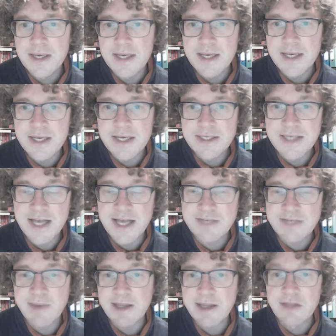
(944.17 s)
is the
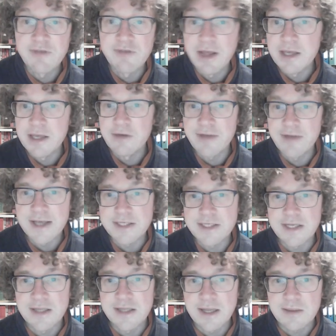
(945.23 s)
expected value of S
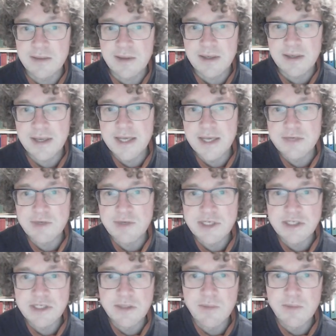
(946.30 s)
in that case, which
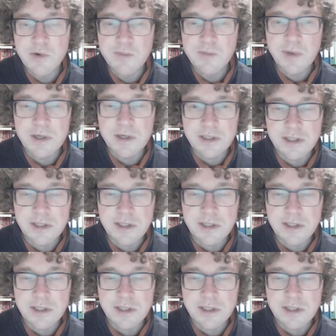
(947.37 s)
is the blue part here.